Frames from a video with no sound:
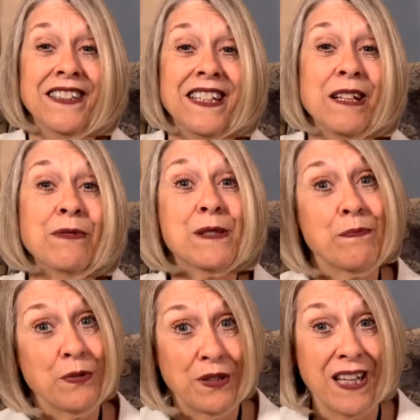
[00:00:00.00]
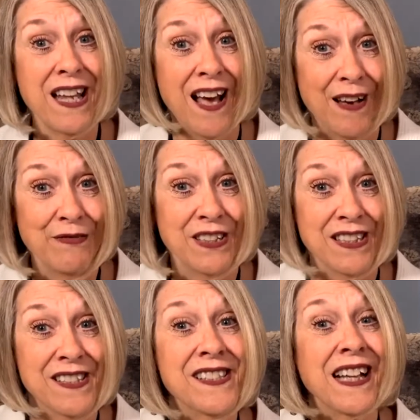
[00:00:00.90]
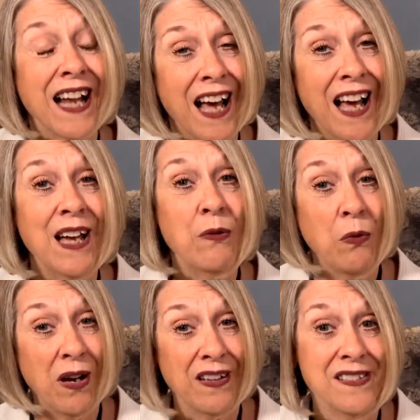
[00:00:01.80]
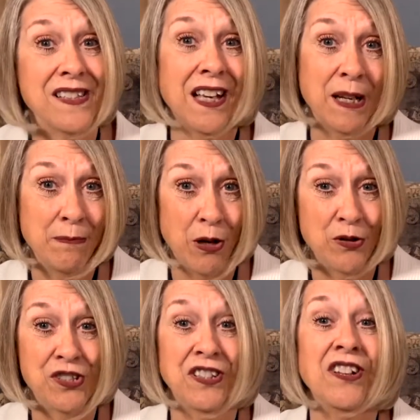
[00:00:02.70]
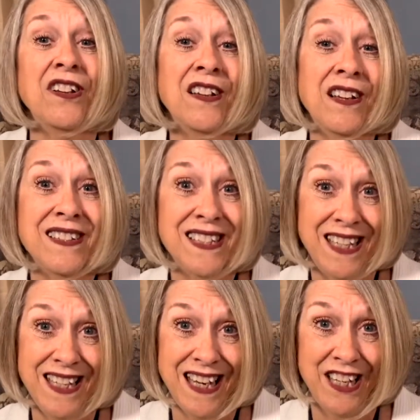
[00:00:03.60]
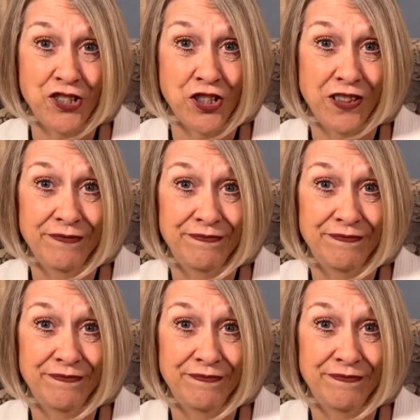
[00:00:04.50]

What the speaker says: It was pretty obvious that I was an emotional teenager.